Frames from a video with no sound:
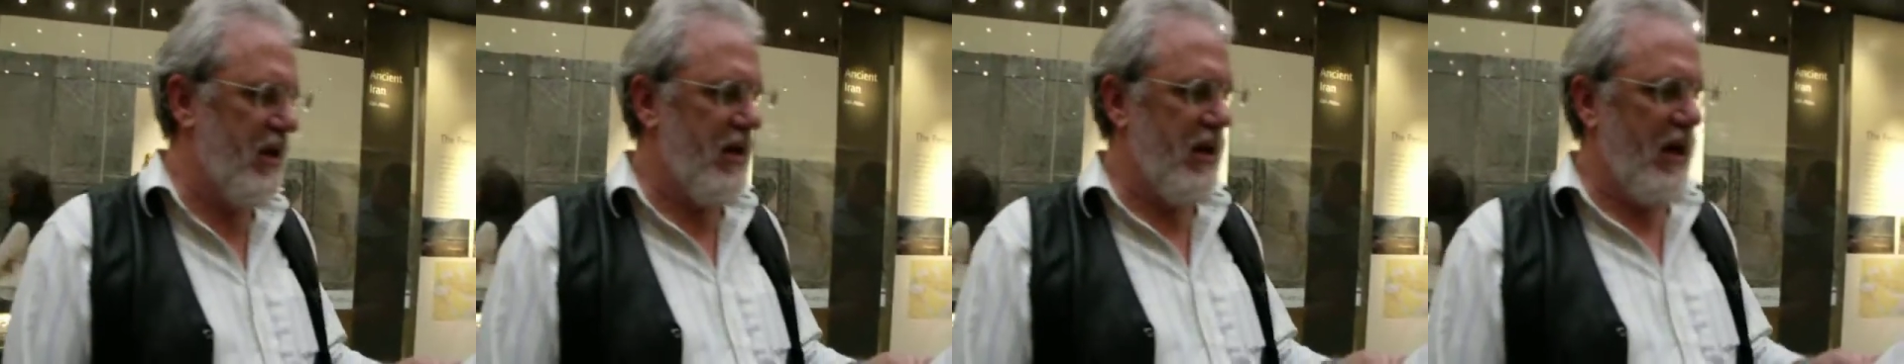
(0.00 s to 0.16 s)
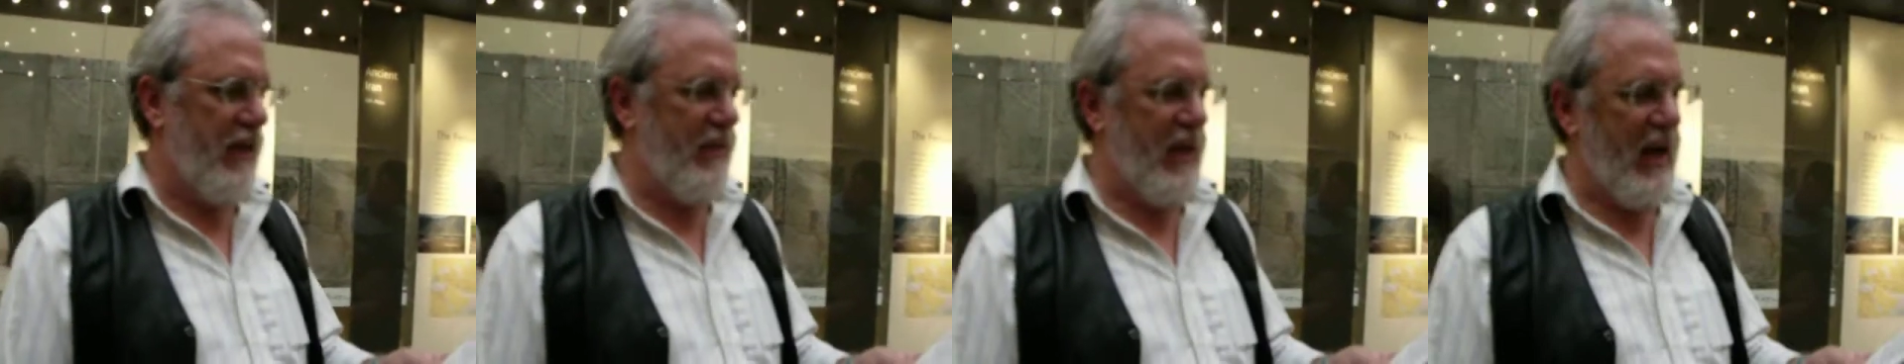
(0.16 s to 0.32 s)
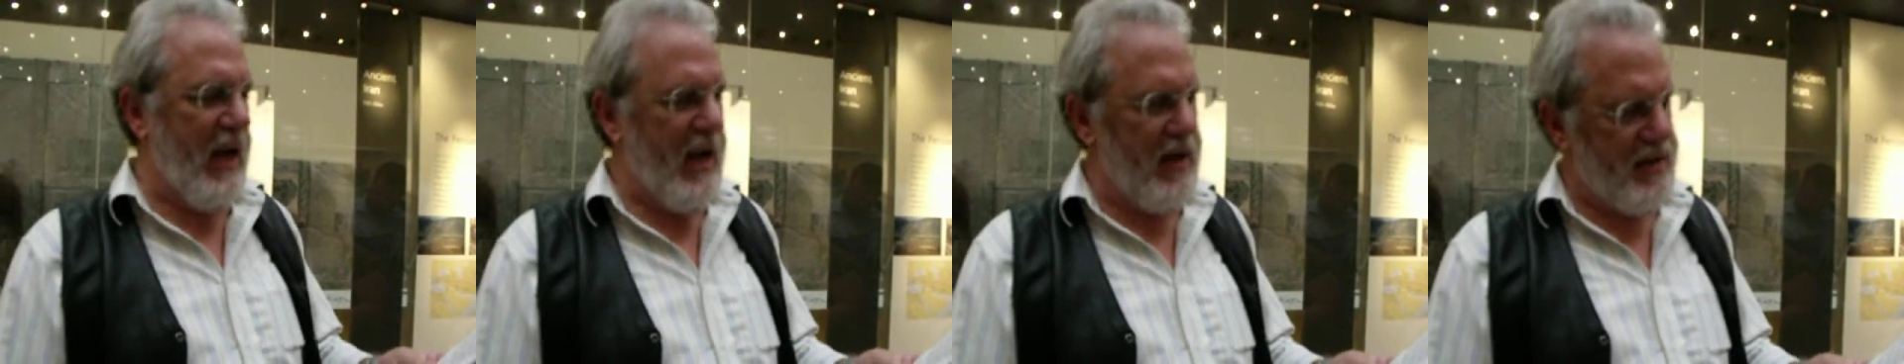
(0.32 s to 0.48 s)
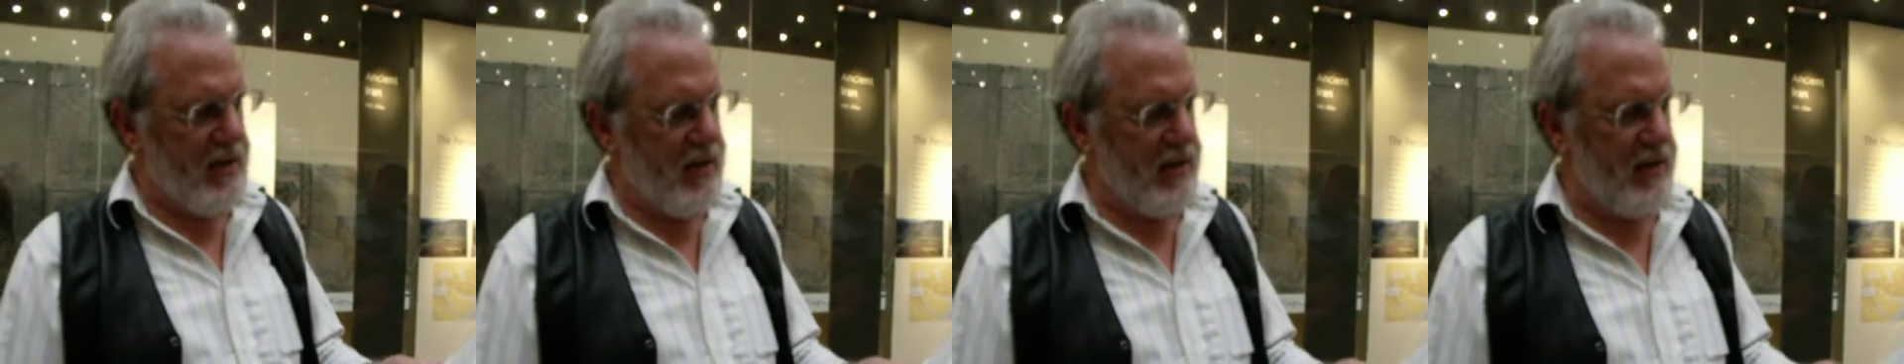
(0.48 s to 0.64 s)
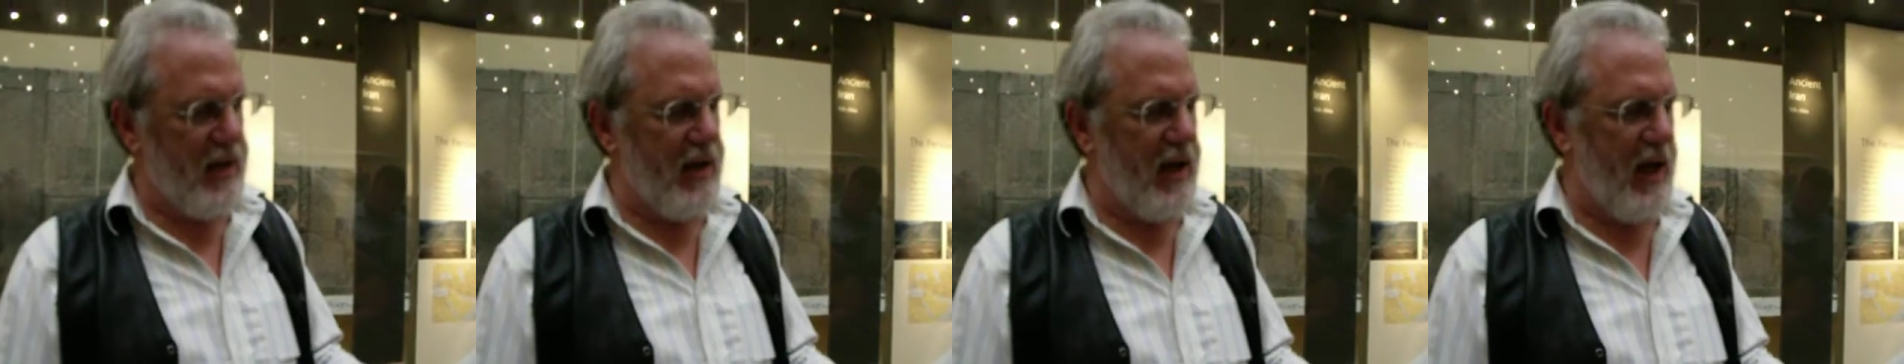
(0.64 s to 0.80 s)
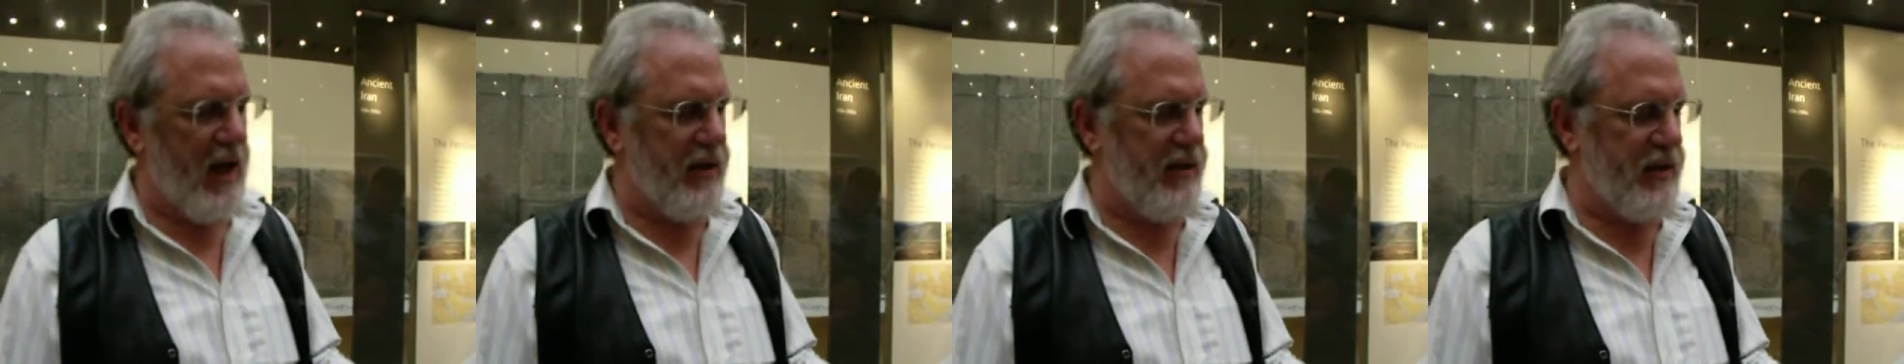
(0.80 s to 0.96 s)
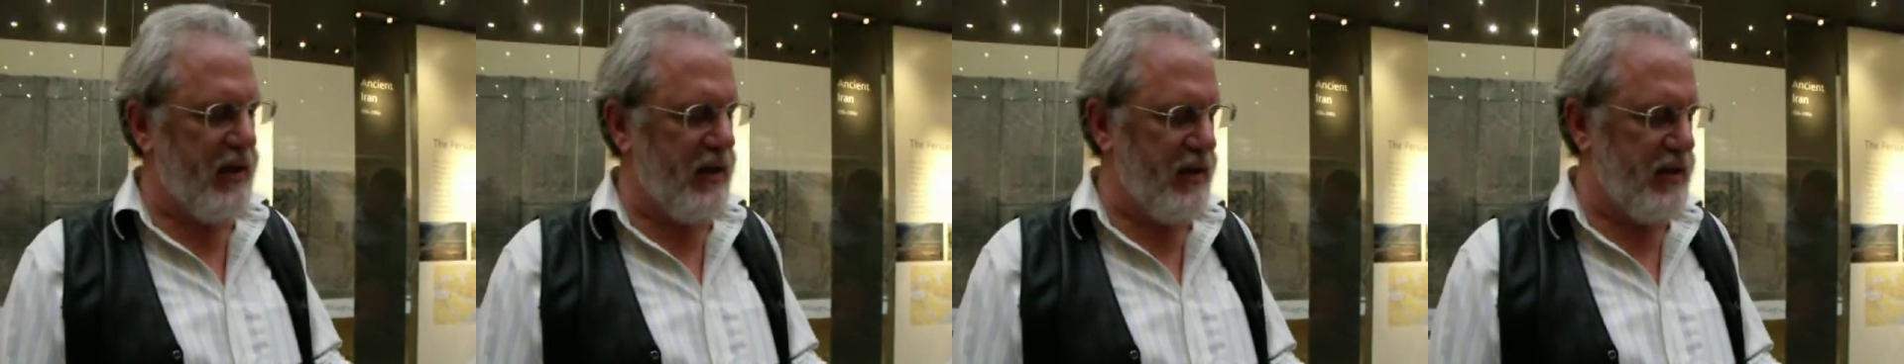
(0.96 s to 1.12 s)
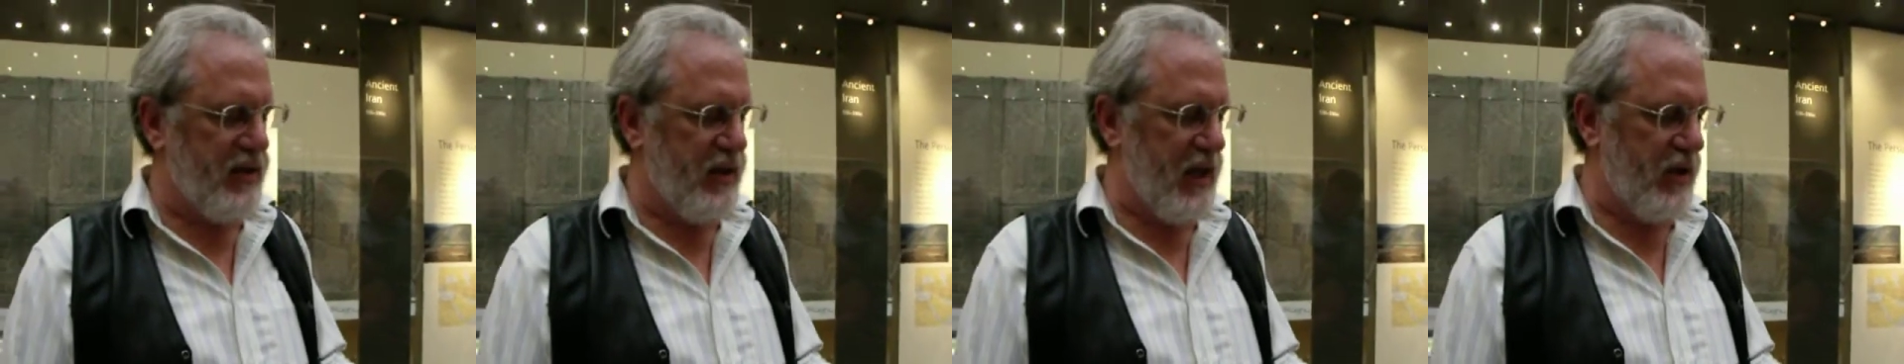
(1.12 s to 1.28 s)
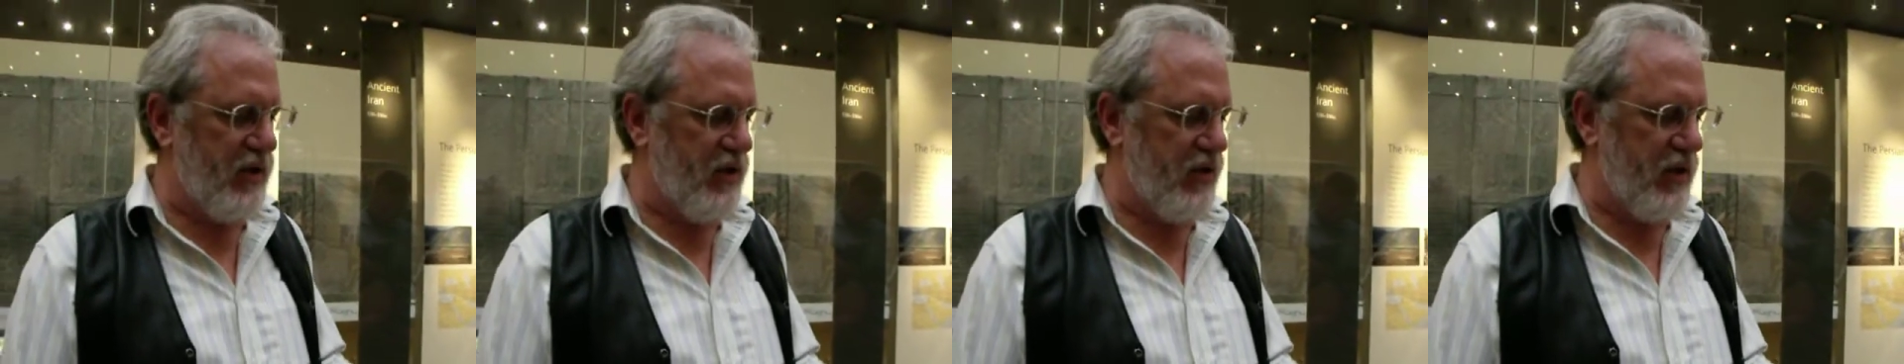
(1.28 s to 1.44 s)
of the 18th and 19th
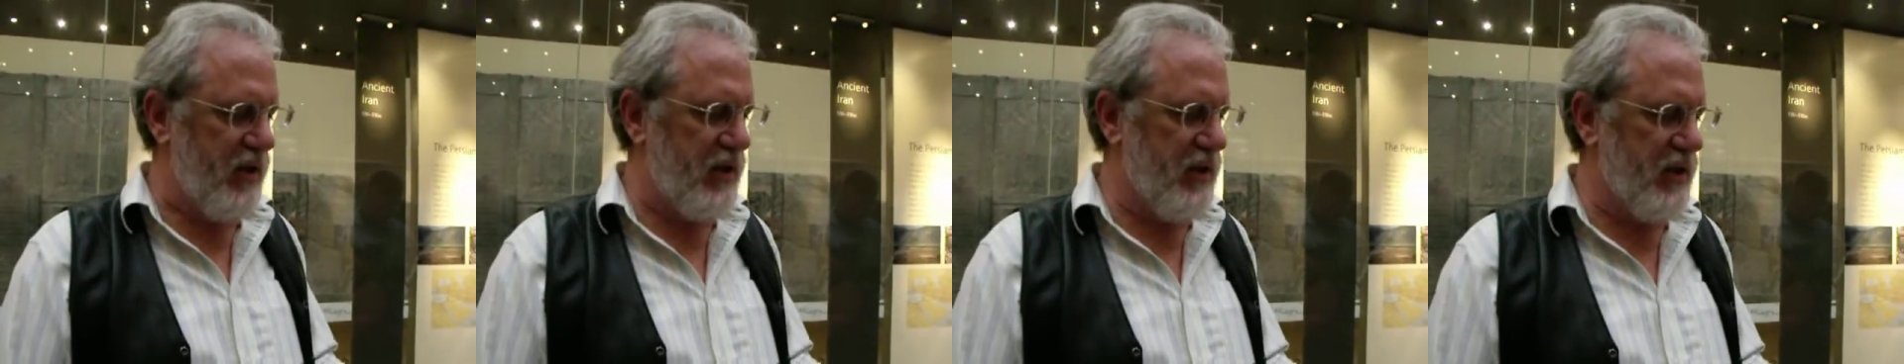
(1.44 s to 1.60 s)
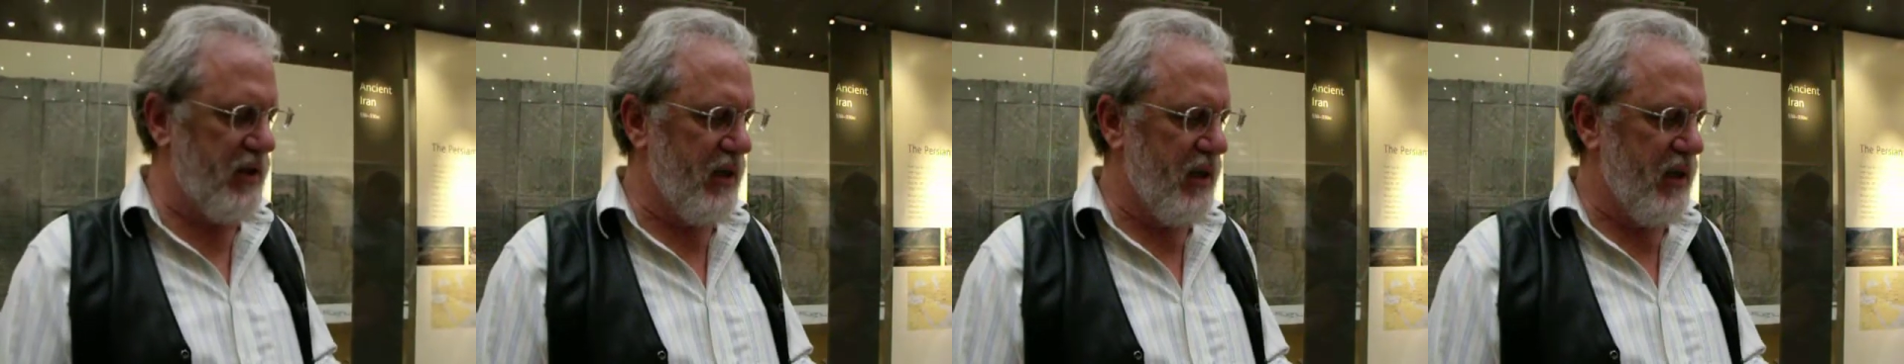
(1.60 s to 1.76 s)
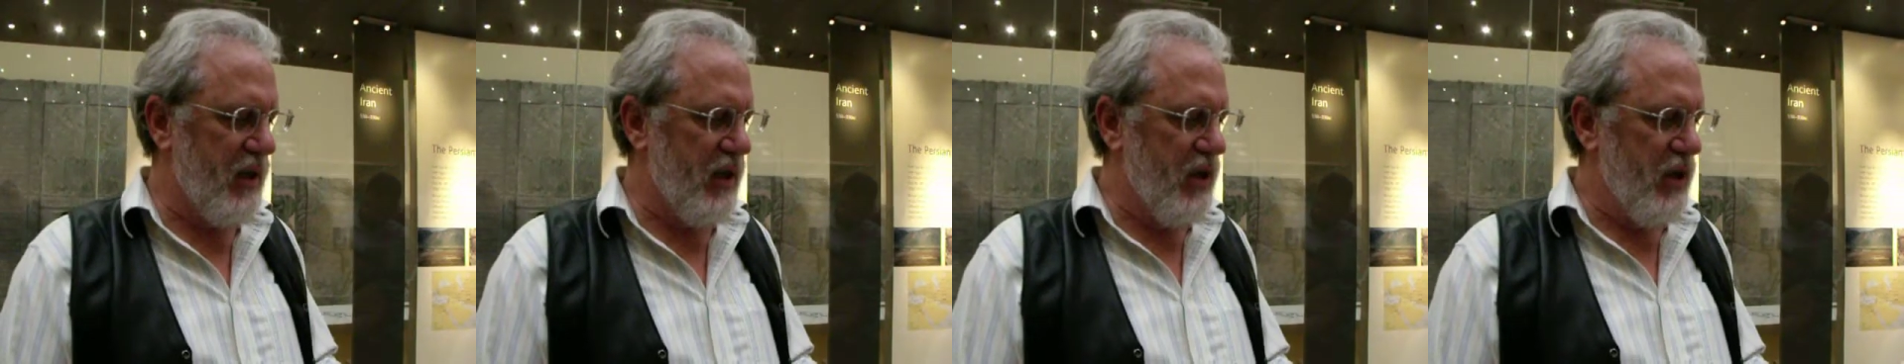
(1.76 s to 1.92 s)
centuries,